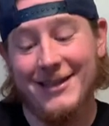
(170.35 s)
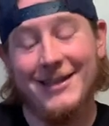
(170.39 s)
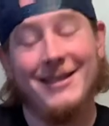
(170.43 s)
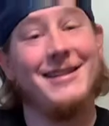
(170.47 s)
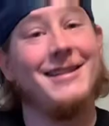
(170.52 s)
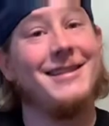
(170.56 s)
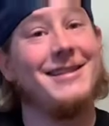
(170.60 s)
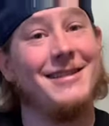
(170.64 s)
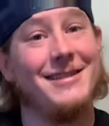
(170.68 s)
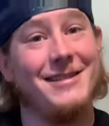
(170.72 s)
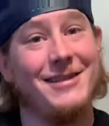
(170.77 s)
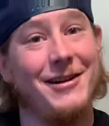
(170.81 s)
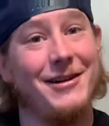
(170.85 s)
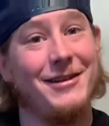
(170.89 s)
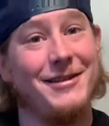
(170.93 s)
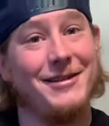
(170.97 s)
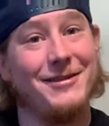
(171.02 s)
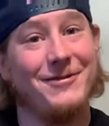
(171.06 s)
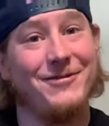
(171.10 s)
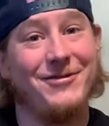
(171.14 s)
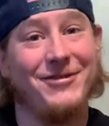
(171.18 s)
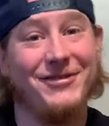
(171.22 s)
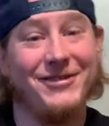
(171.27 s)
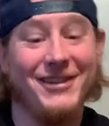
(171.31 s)
this is
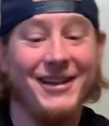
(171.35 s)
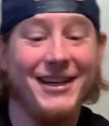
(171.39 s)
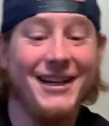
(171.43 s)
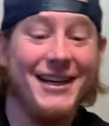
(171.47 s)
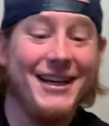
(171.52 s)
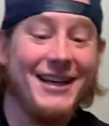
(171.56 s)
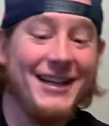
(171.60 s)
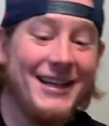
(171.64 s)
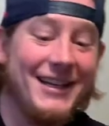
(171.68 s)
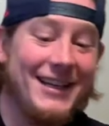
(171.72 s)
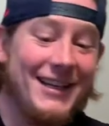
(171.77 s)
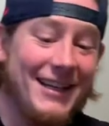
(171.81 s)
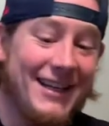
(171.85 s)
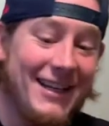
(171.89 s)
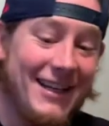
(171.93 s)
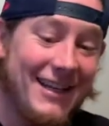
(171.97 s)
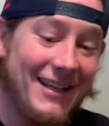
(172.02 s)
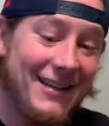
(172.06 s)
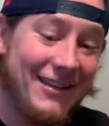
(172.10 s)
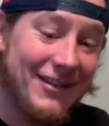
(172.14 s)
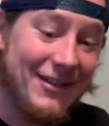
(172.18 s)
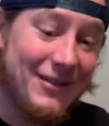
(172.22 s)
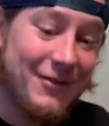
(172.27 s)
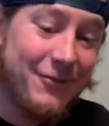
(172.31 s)
awesome. he
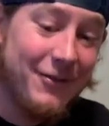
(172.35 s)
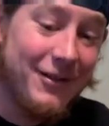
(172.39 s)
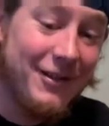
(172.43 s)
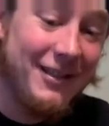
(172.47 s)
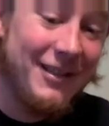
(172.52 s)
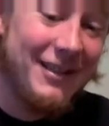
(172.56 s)
looks really